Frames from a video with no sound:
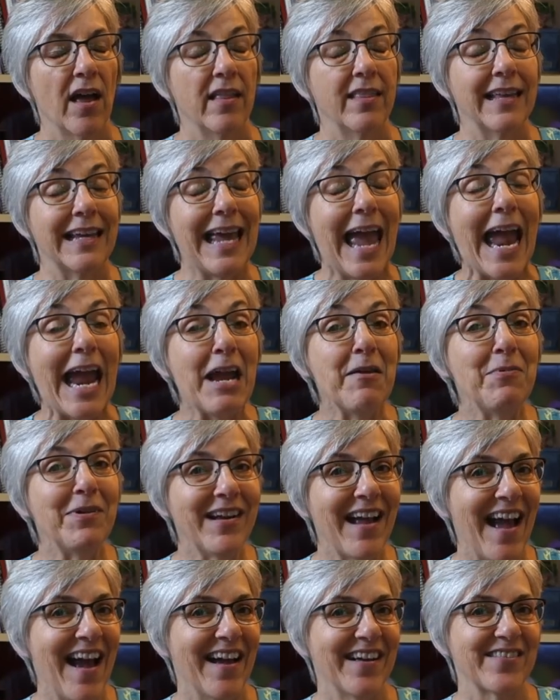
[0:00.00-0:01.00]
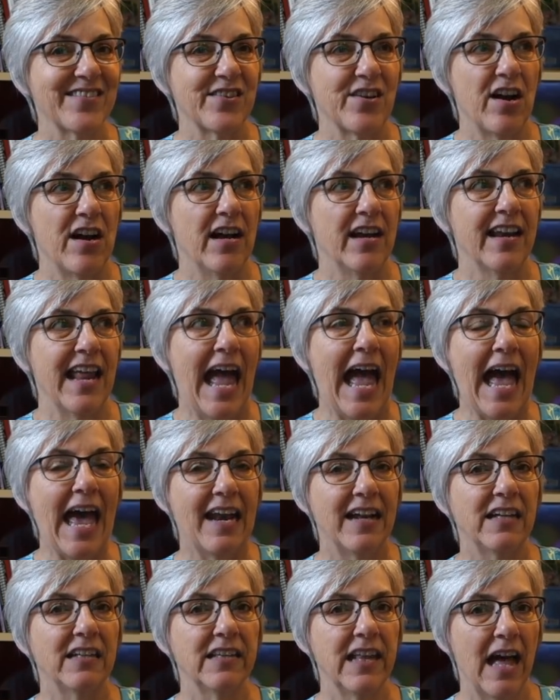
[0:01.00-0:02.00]
The cable cast on
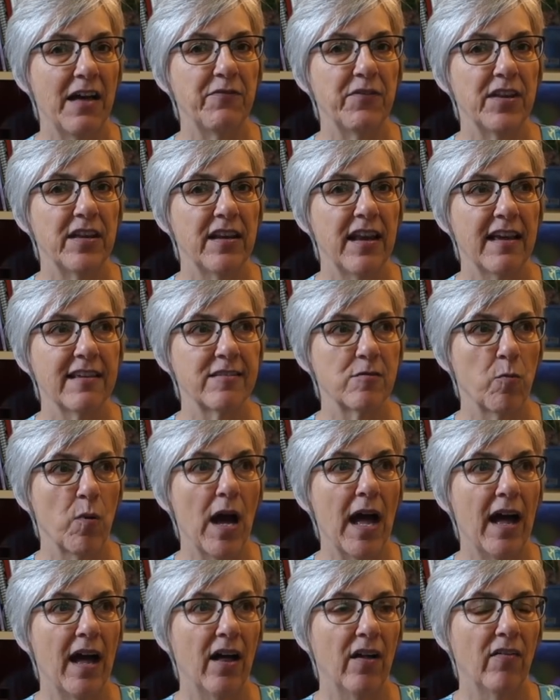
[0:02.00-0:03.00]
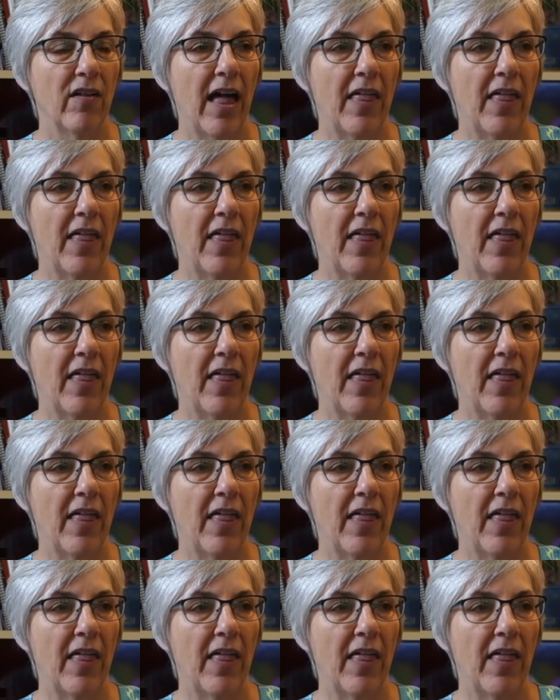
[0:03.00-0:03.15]
had 11 as well,